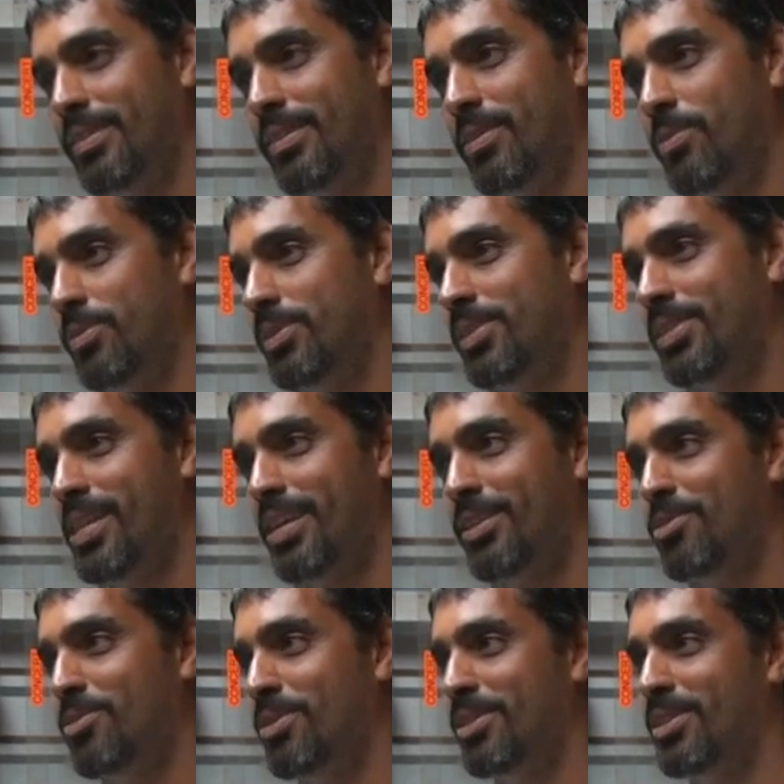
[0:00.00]
You know, we just
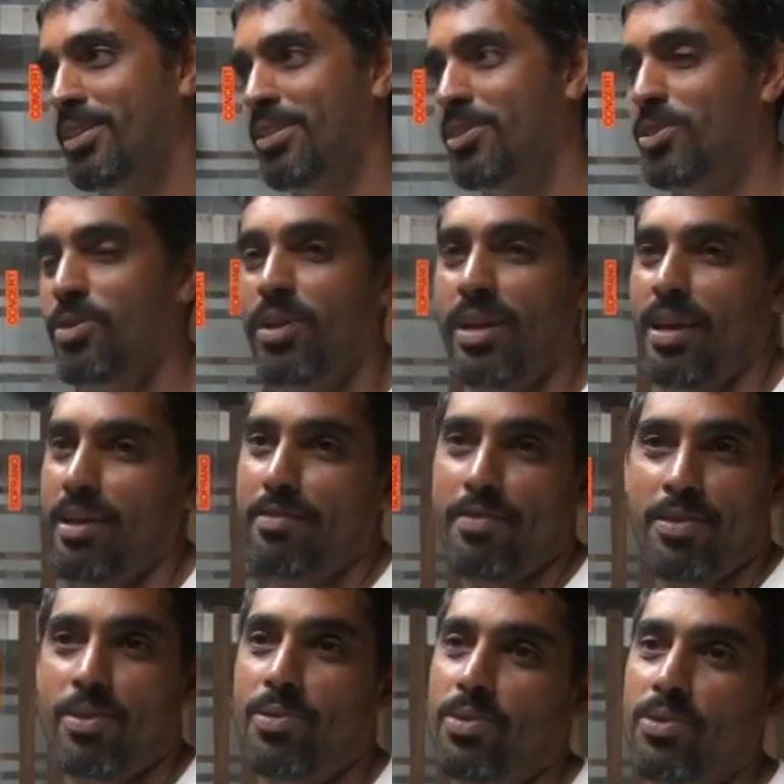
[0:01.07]
like to enjoy life.
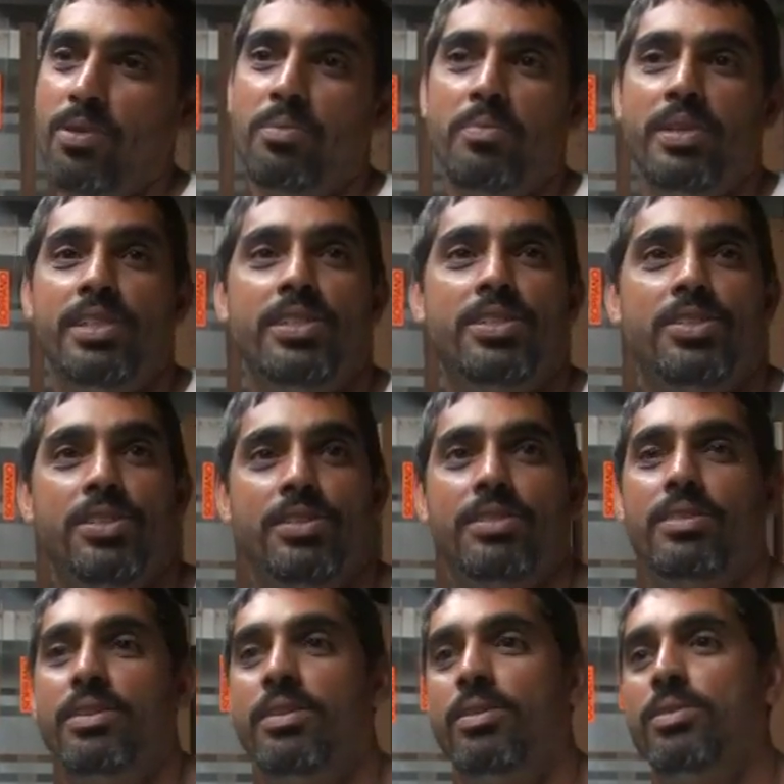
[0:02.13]
You know, go to the beach,
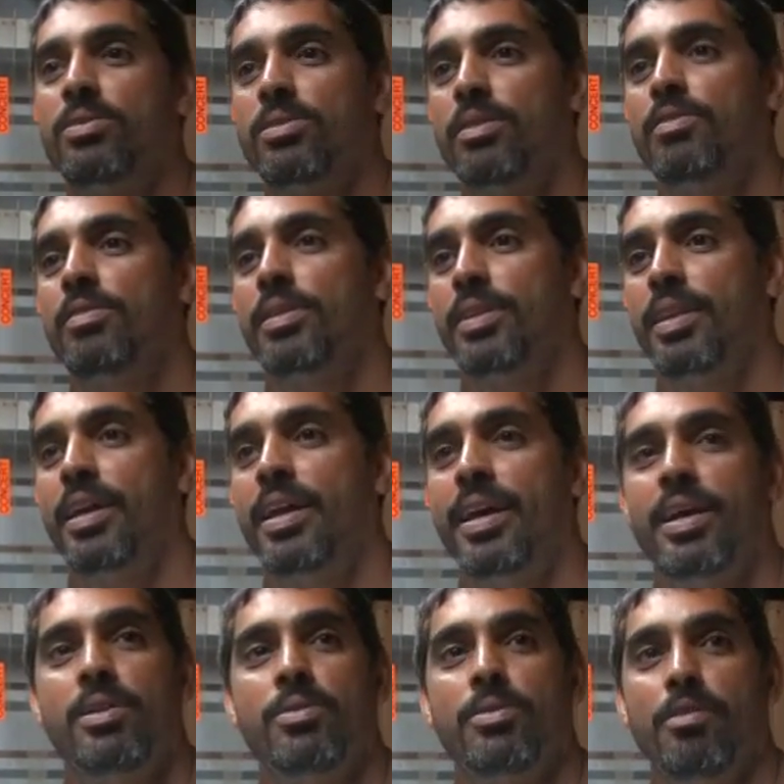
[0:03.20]
you know, stuff like that.
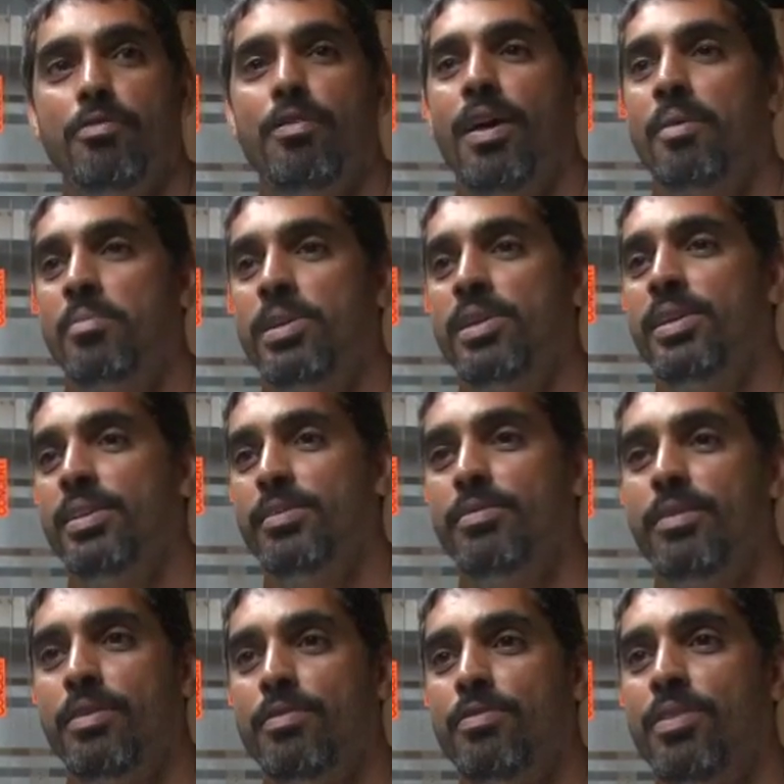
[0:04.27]
Hang out with the family and
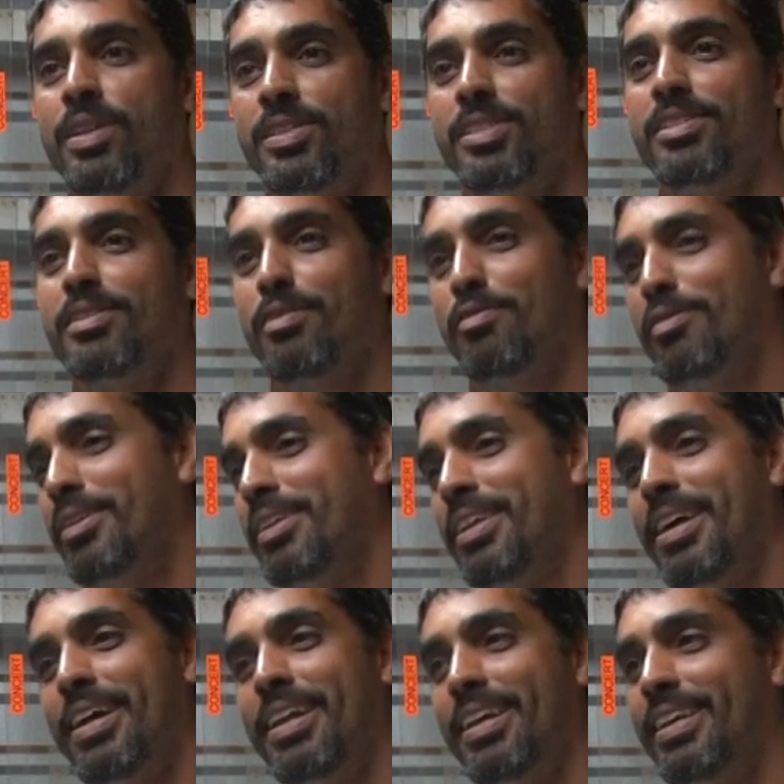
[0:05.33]
friends and stuff like
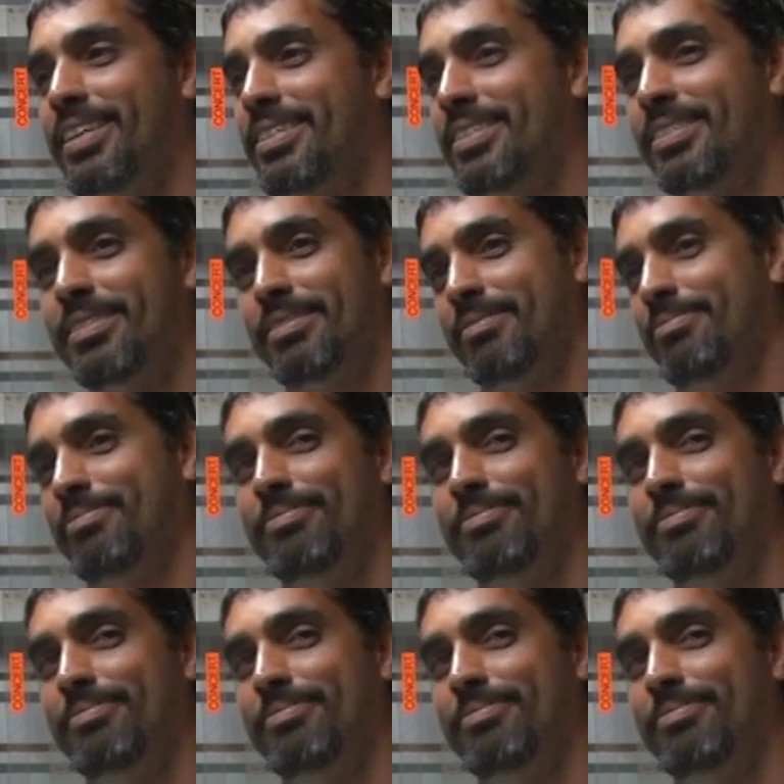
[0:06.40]
that. I guess